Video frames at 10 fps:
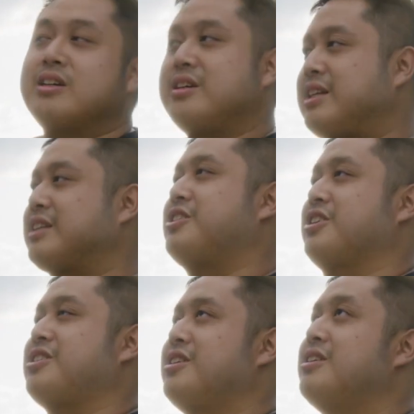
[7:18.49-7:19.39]
And that's
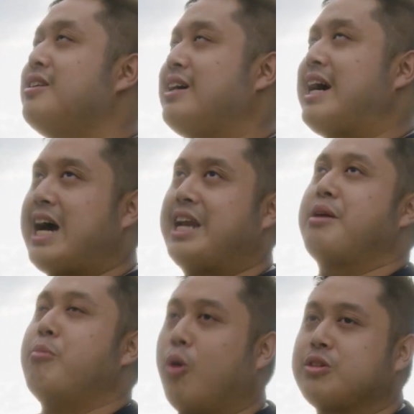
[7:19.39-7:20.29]
just
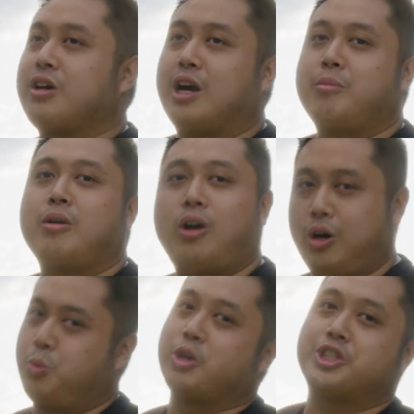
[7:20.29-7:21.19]
adding more time
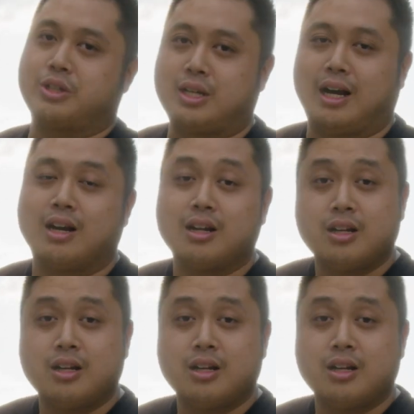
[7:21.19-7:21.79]
on washing your car.